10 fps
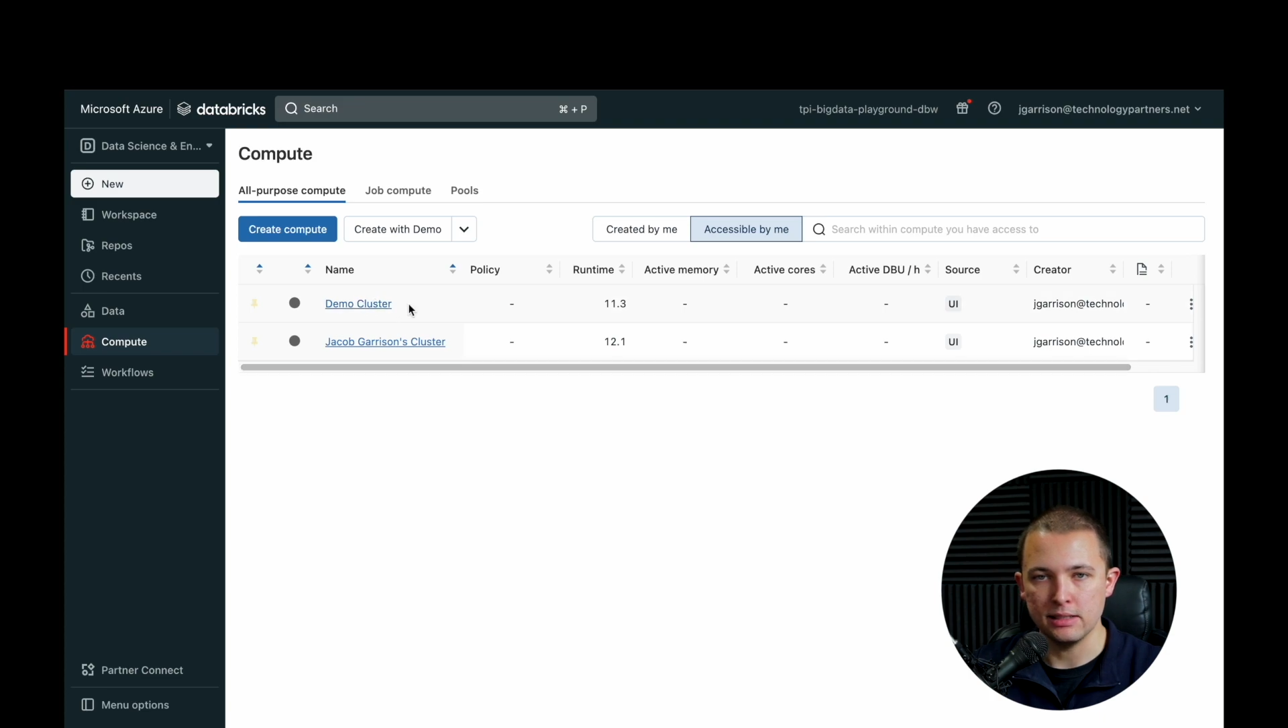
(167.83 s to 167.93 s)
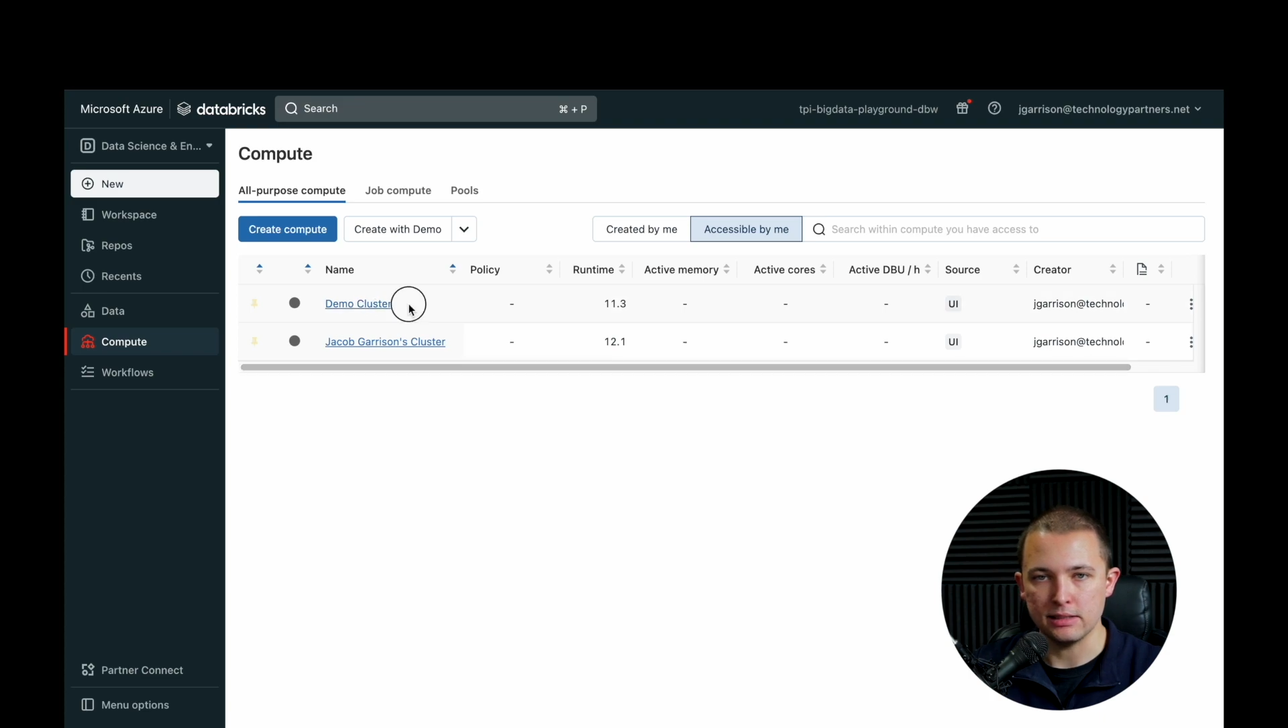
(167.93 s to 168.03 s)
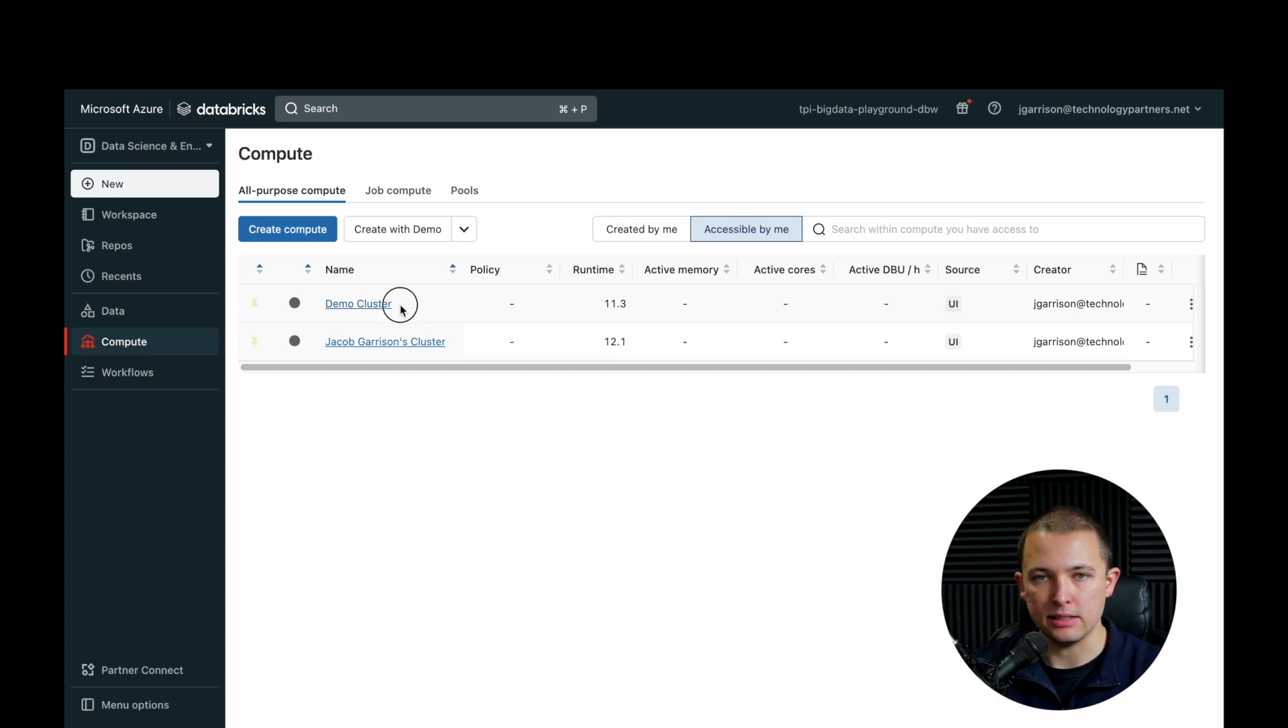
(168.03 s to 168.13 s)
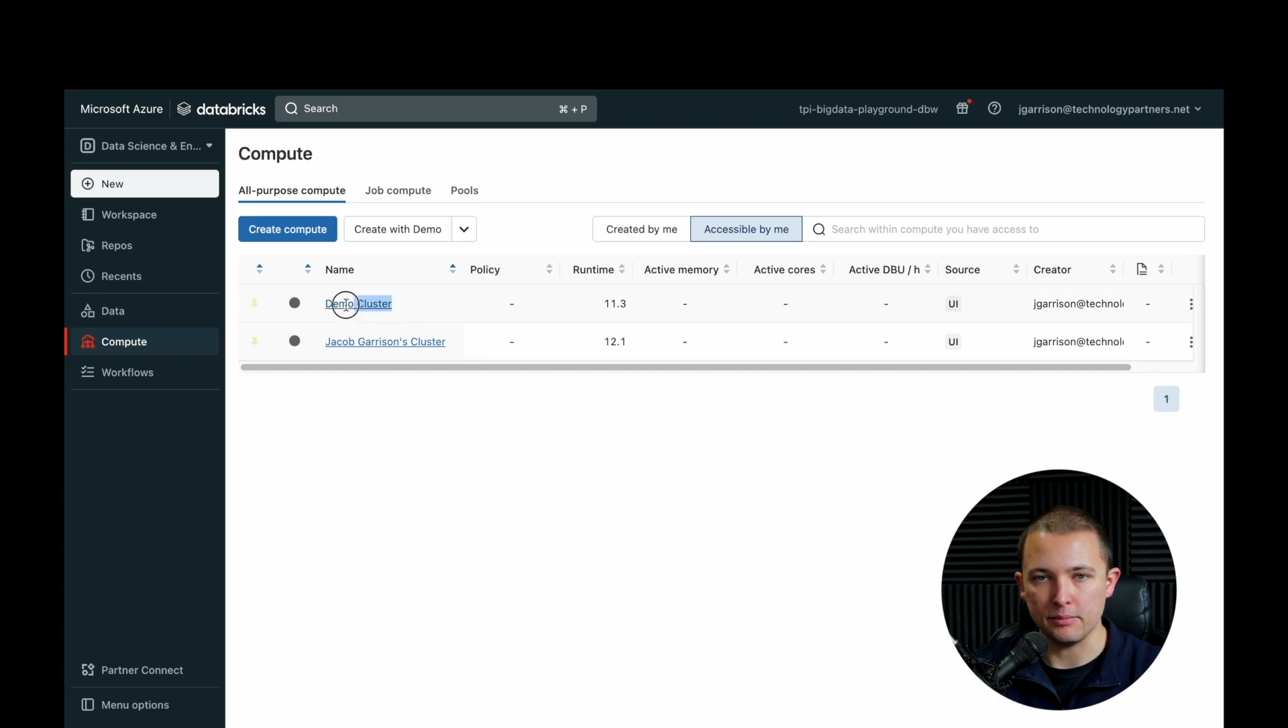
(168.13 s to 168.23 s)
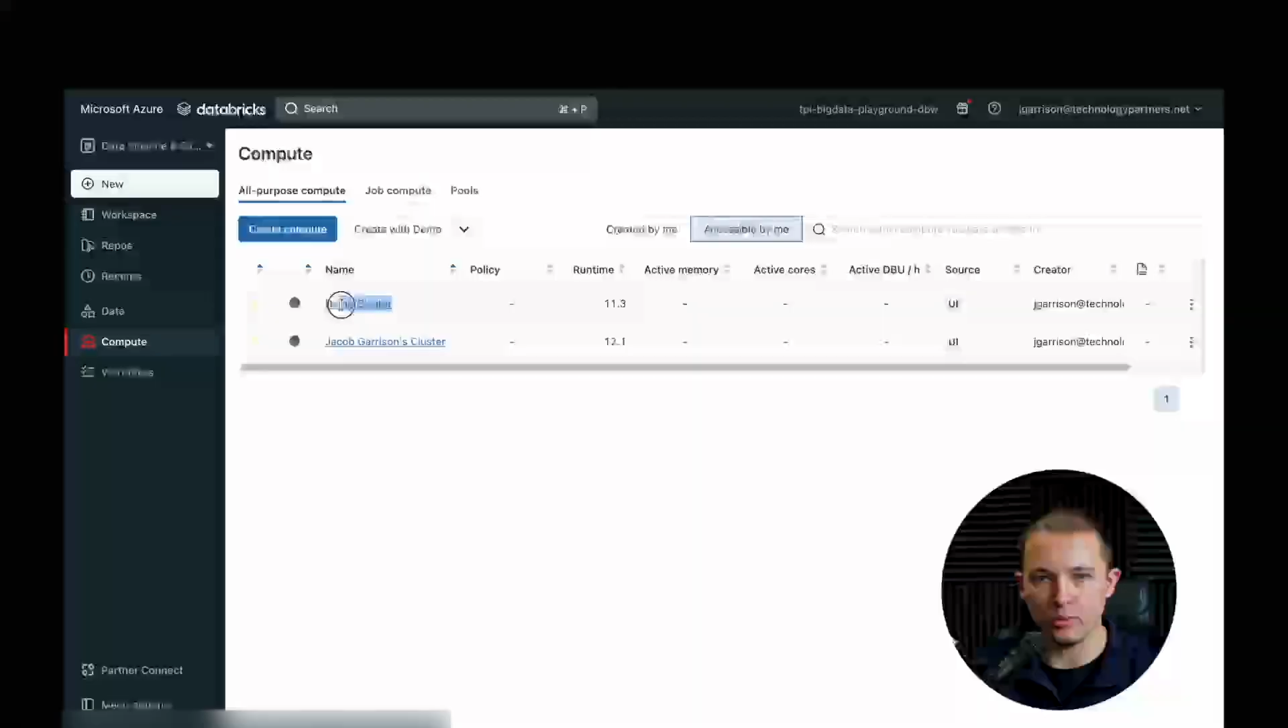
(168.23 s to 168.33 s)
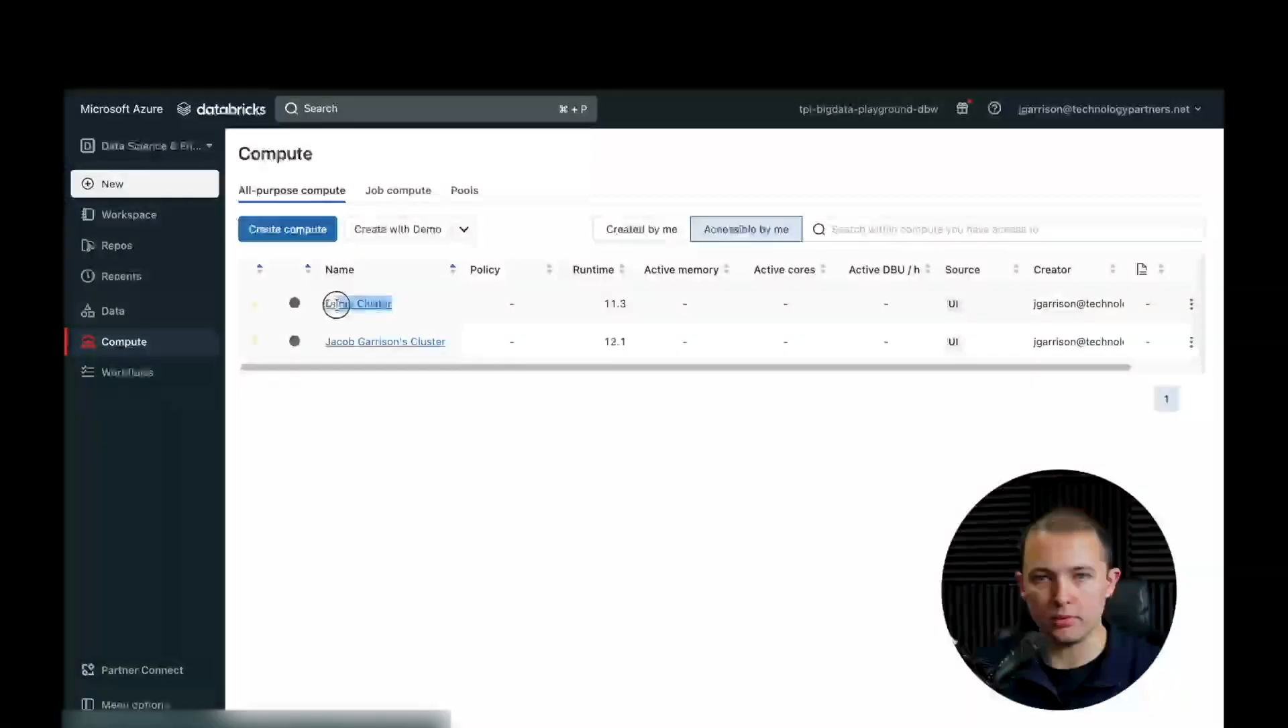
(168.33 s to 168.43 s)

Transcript: demo